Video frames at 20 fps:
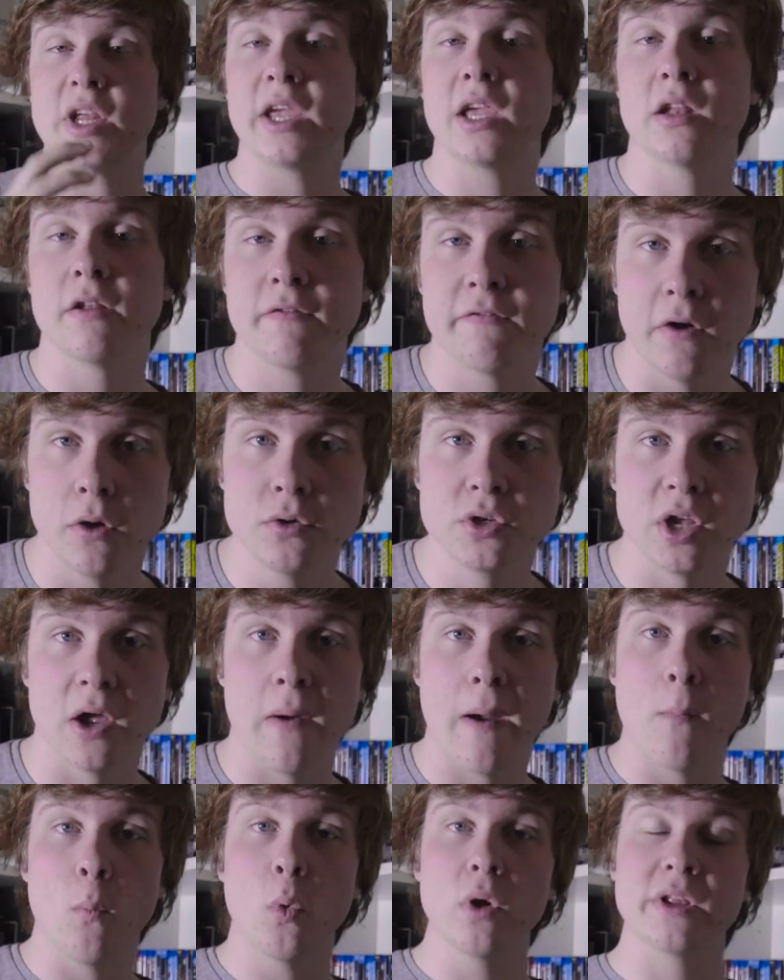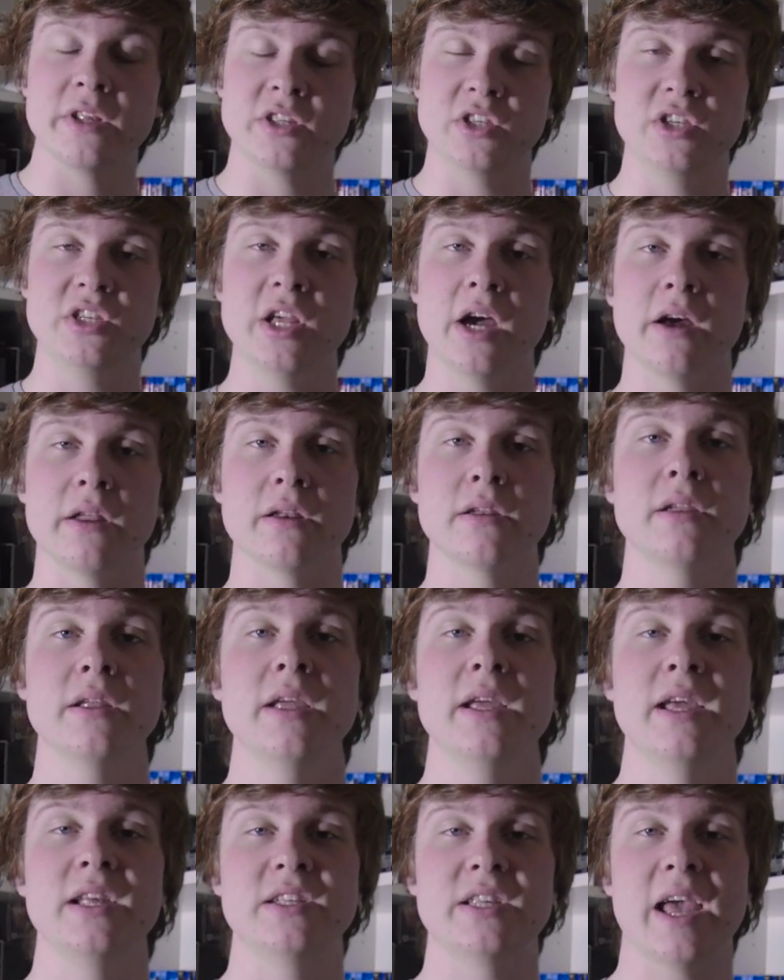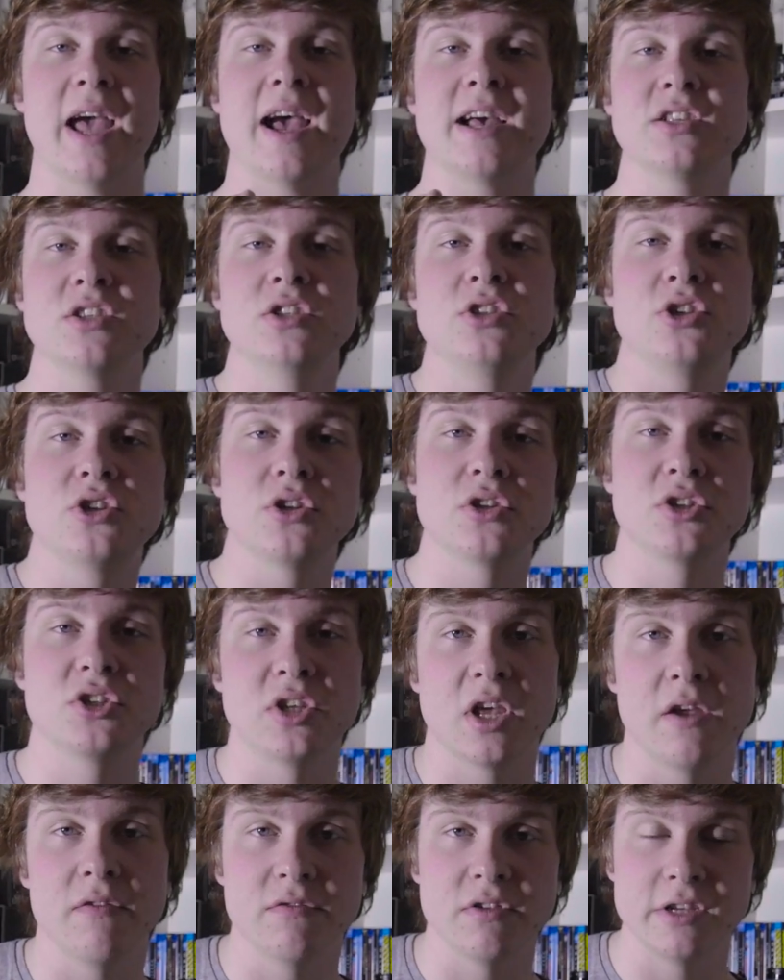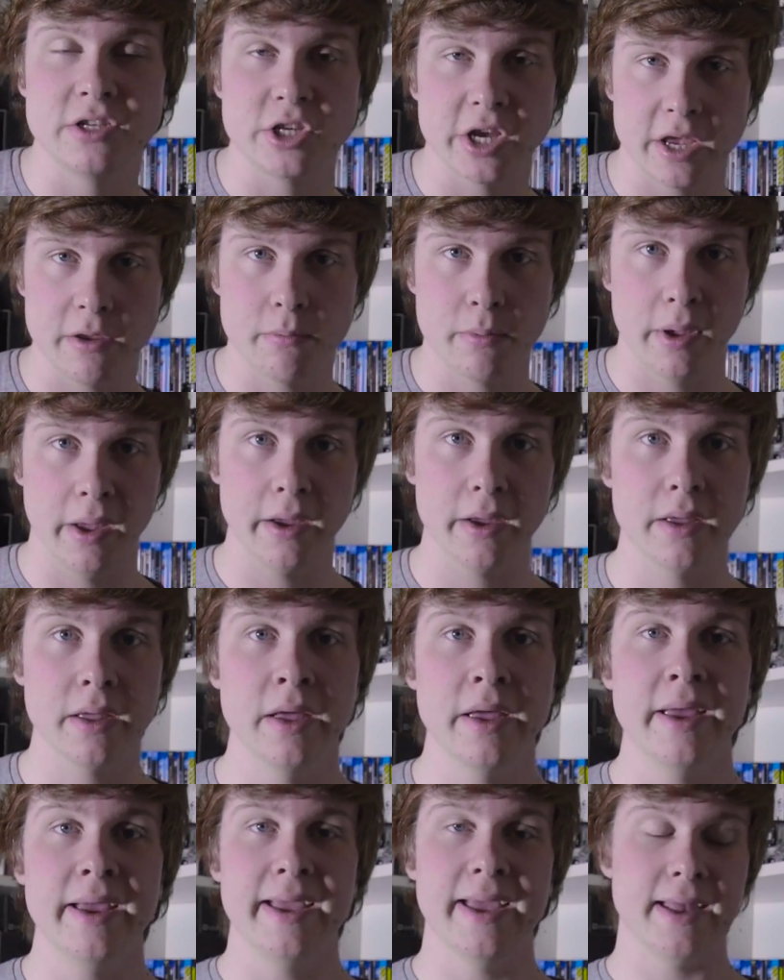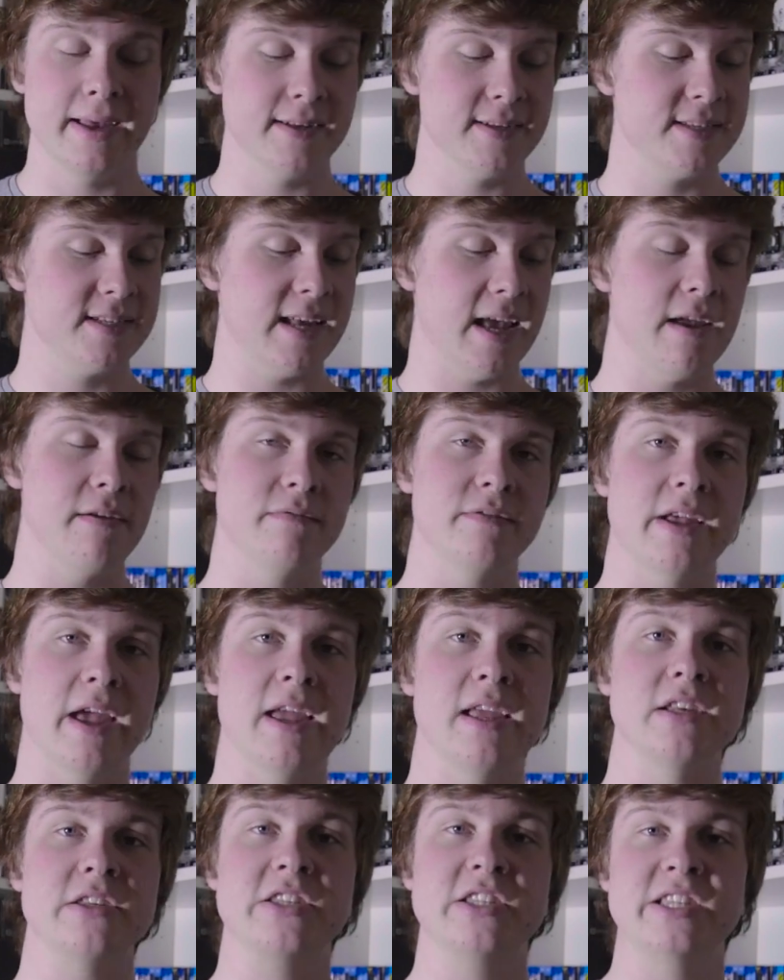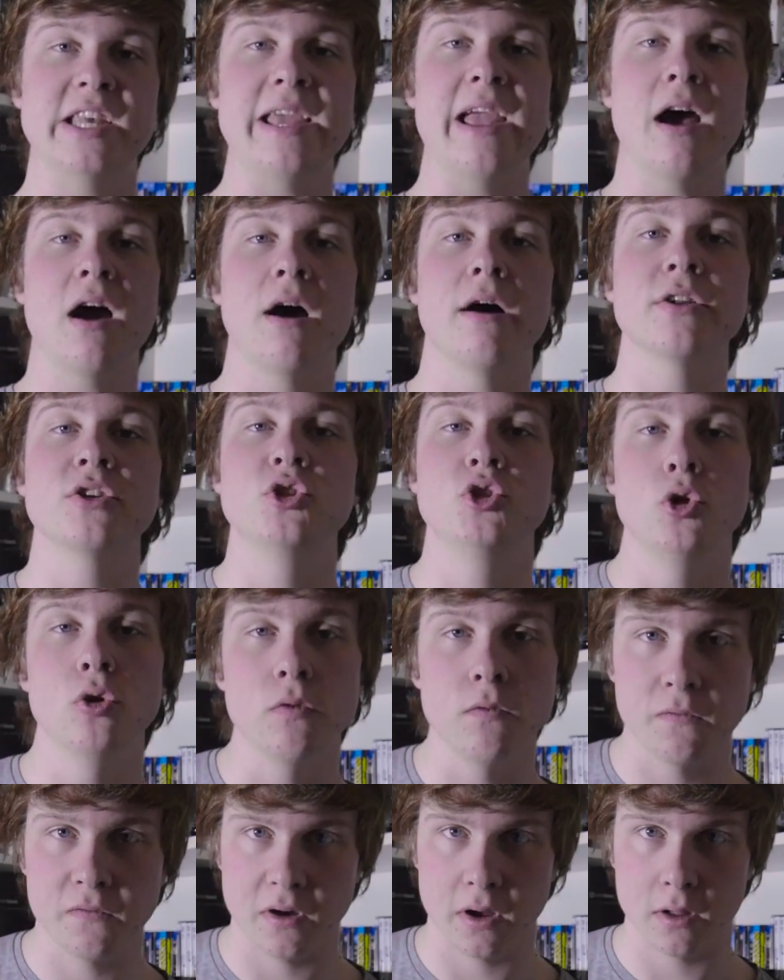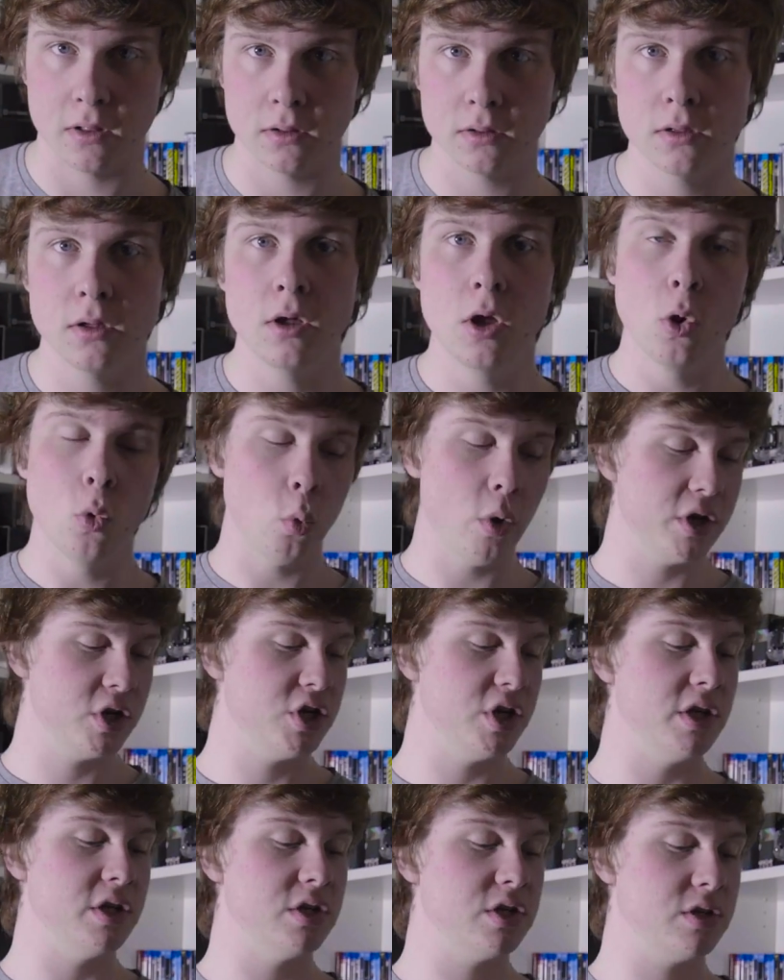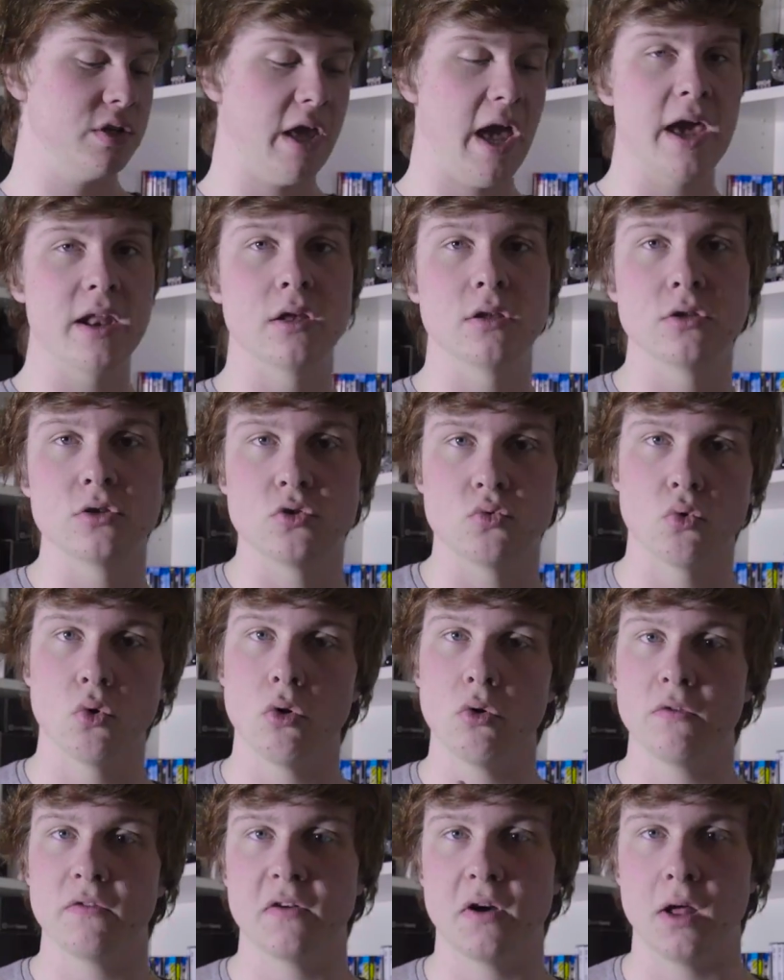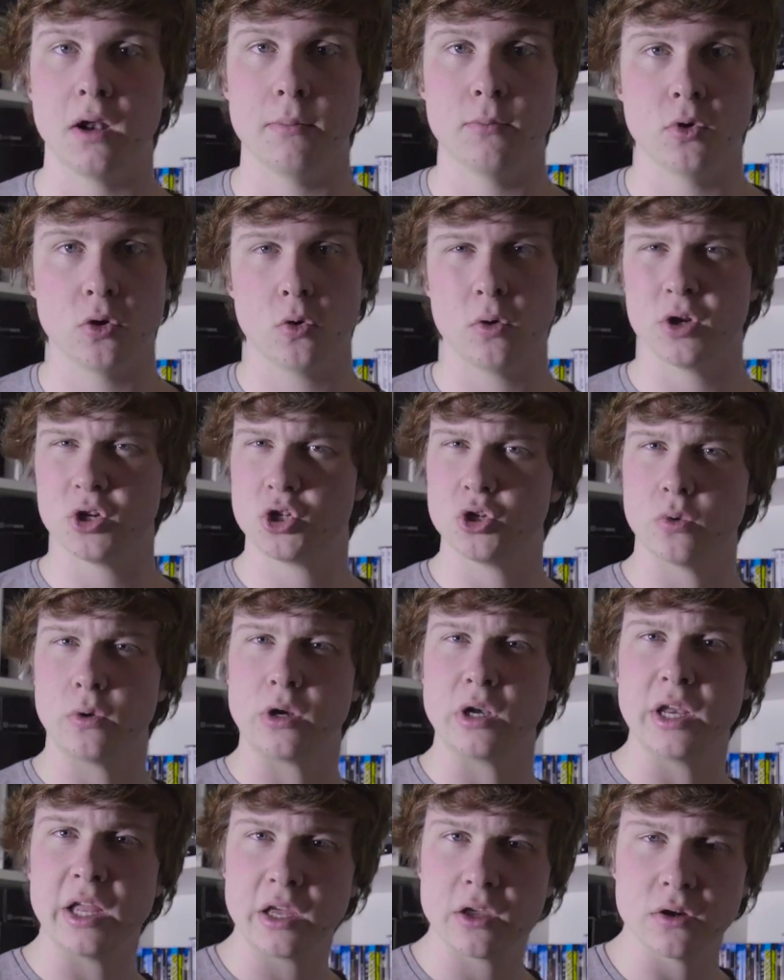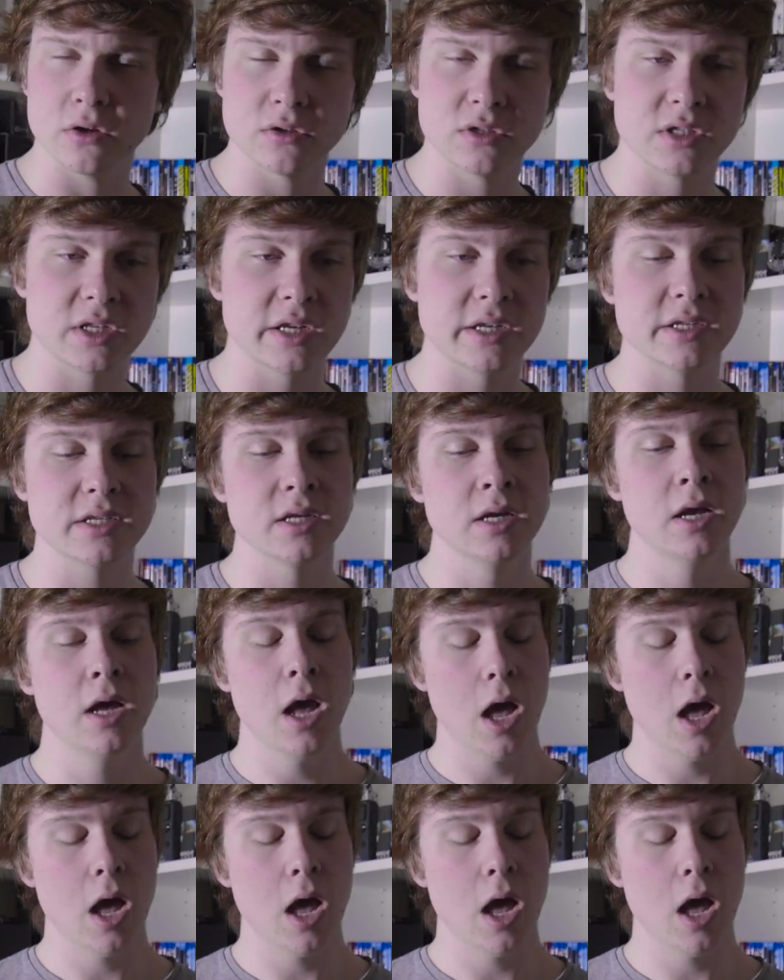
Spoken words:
taken a photo, and what it's done is it hasn't just saved a JPEG. It has saved a CR2 file, which is Canon's RAW file. I'm not quite sure what Nikon's is.